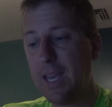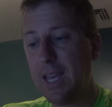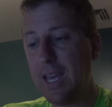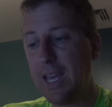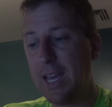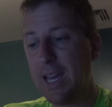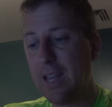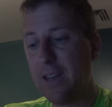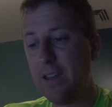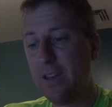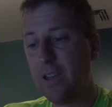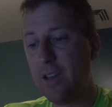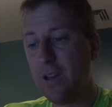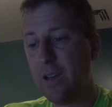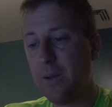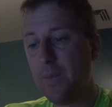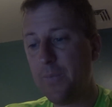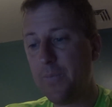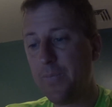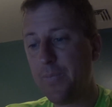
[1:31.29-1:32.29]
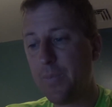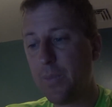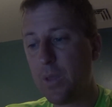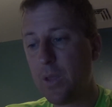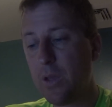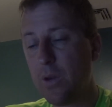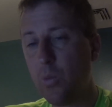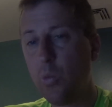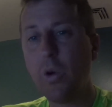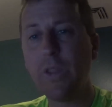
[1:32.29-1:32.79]
and um,
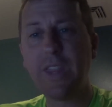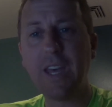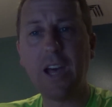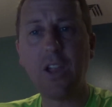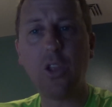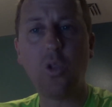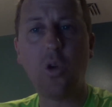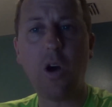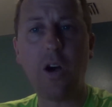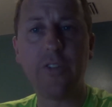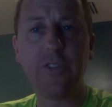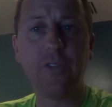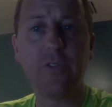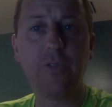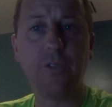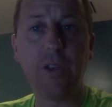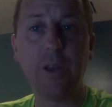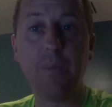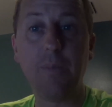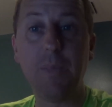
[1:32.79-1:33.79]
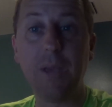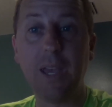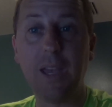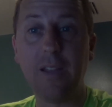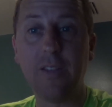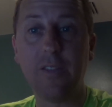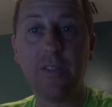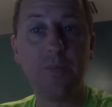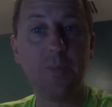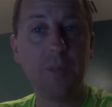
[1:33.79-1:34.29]
what that loss of freedom
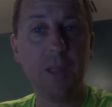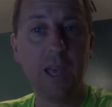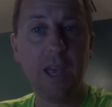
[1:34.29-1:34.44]
means,